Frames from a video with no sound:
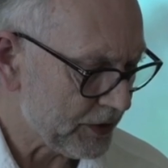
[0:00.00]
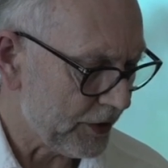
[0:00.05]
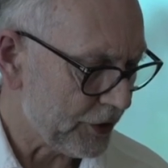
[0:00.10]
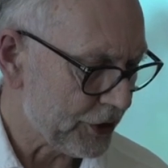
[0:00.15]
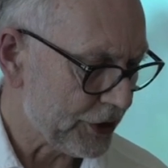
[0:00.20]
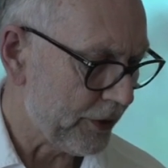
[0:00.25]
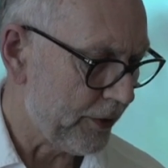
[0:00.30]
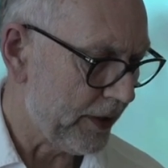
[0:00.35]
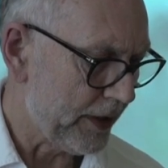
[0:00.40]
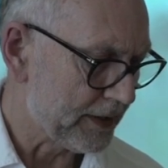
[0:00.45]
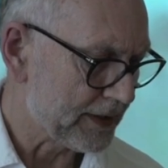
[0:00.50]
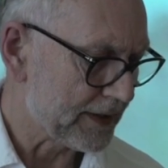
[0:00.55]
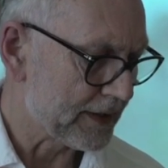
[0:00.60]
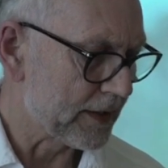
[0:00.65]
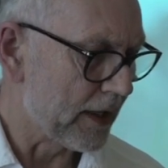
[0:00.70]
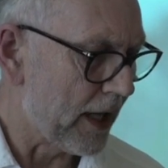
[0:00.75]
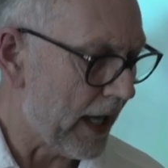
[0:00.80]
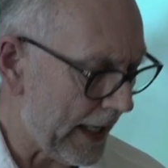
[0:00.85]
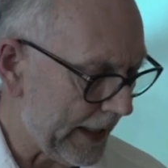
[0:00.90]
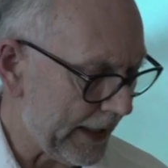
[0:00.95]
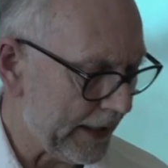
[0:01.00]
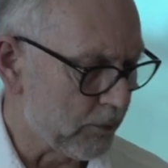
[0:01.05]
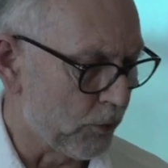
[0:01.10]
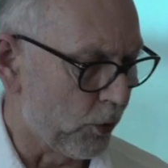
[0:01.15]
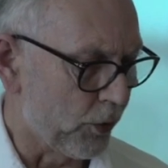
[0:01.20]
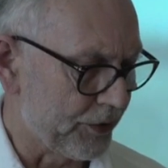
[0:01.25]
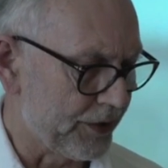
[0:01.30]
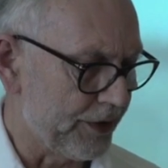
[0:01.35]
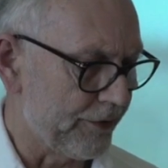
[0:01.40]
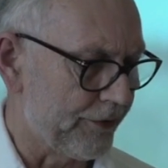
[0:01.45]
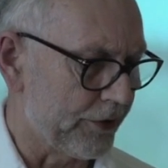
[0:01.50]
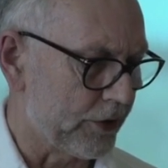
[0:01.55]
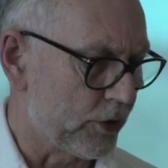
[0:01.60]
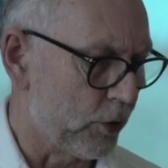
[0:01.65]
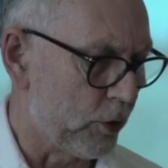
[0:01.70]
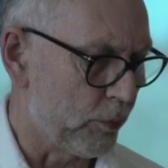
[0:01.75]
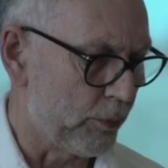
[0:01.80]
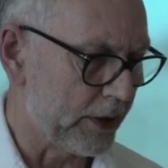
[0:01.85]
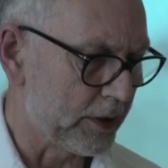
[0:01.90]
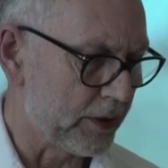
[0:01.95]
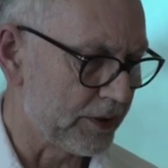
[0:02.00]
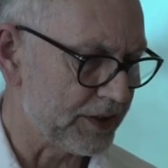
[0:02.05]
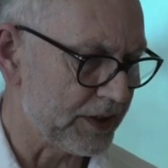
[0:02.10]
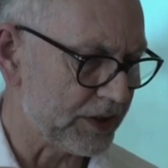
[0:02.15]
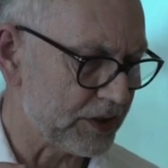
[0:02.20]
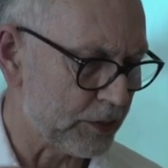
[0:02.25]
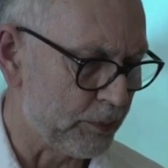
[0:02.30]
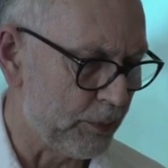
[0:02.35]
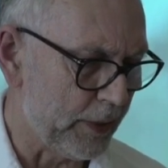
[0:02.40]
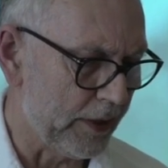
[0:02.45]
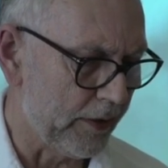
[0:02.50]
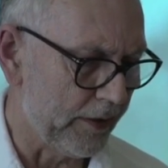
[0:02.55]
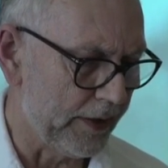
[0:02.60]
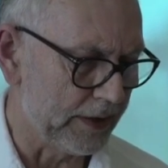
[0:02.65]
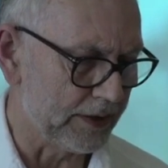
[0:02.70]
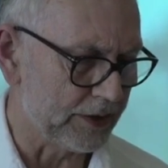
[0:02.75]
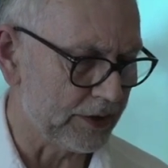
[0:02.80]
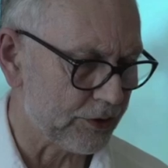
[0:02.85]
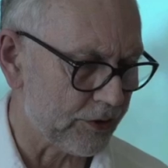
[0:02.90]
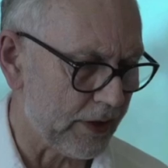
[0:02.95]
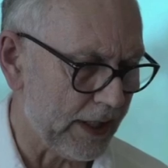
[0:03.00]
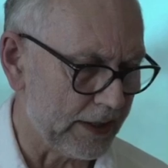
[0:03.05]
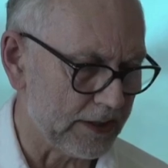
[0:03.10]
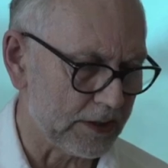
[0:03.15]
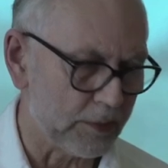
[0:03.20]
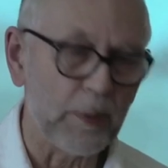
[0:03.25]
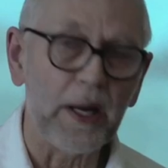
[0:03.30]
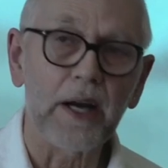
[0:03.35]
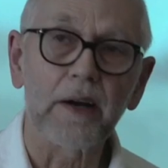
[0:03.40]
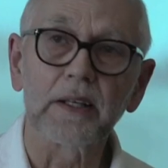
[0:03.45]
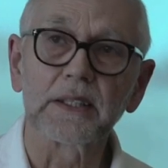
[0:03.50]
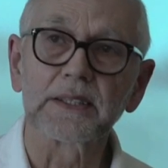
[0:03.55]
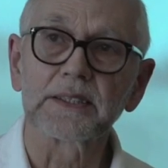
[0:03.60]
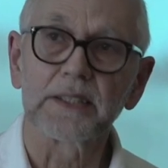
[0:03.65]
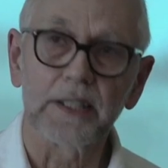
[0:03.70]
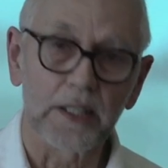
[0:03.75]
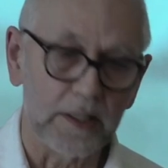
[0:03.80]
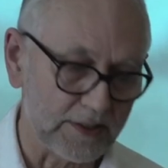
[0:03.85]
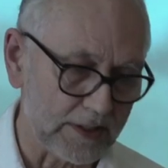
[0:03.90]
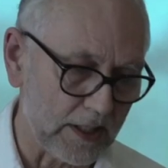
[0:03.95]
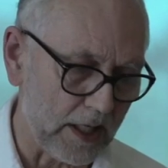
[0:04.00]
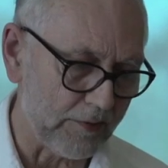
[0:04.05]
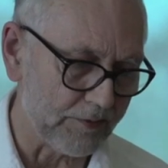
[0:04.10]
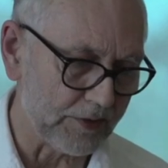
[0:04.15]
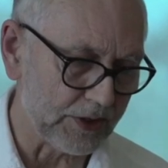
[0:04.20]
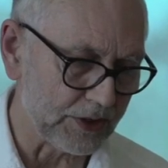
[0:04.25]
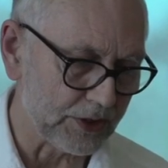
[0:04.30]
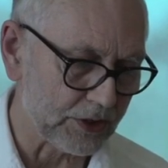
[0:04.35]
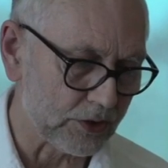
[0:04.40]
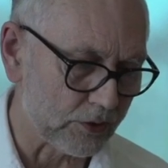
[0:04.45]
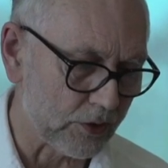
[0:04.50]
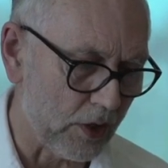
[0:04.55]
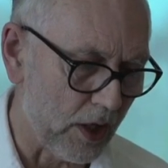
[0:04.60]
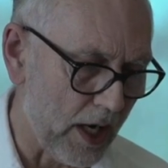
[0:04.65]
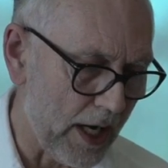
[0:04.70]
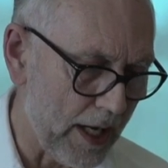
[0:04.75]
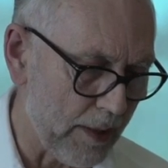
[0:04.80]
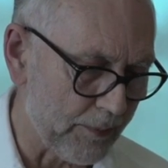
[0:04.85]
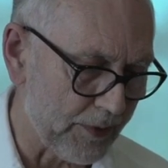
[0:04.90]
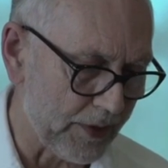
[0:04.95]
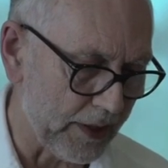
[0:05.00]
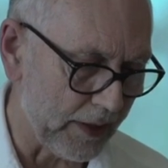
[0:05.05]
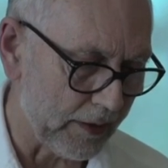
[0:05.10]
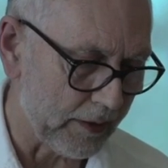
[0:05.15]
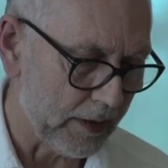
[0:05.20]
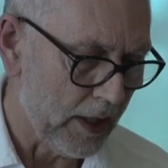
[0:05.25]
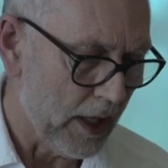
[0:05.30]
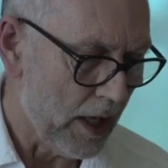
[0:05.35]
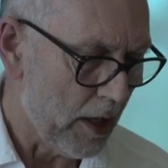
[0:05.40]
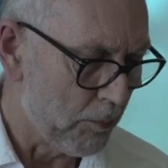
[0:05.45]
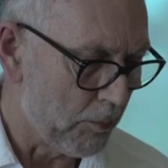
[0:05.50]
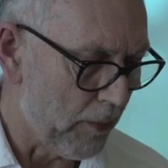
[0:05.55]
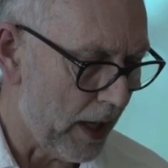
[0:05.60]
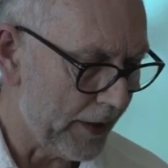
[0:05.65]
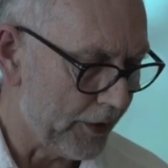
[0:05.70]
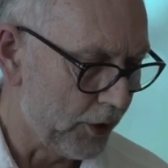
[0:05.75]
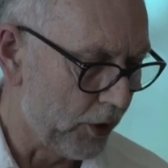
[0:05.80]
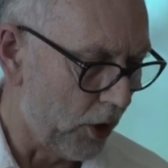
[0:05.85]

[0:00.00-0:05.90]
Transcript: the issue here is slightly more difficult because experienced transparency, as I've described it, might